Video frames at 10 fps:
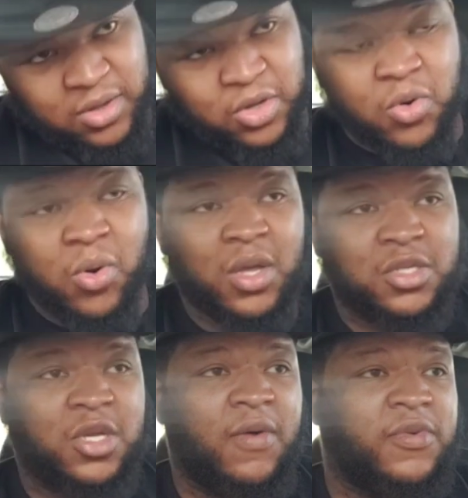The
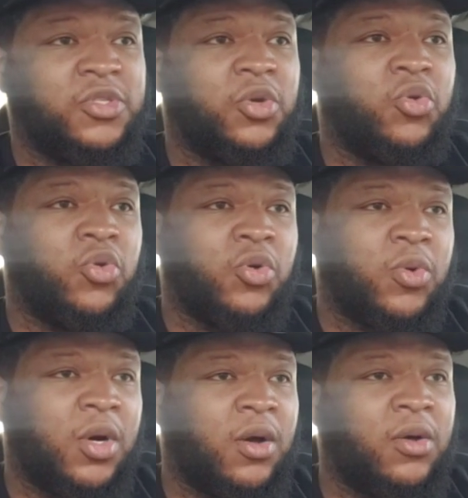crossovers, the
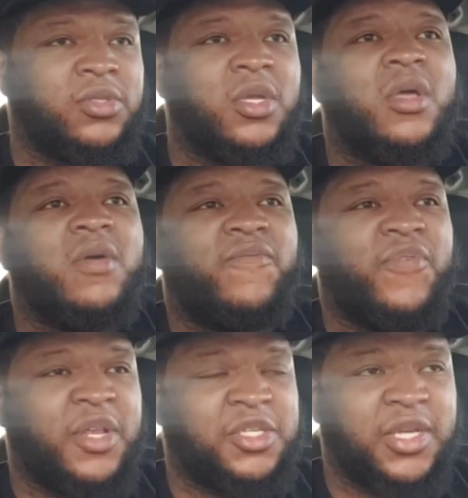cornrows,
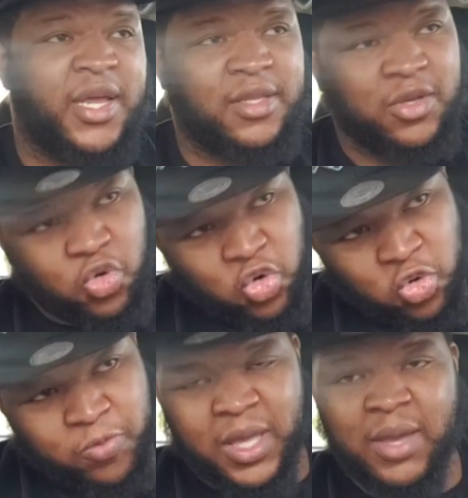finishing at the
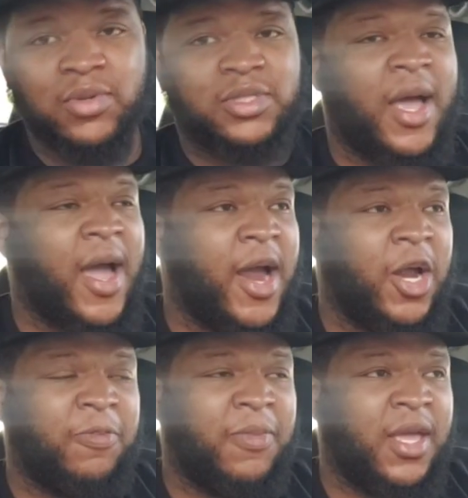hoop. He was an
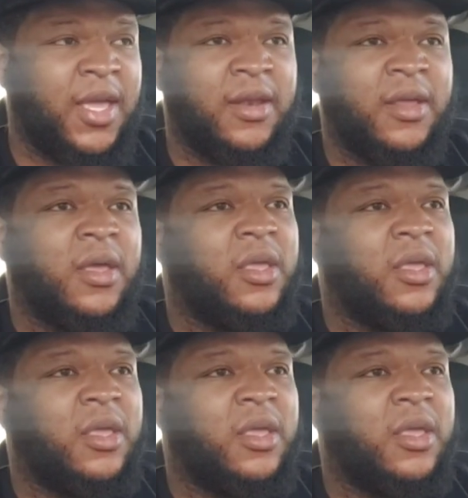Iron Man.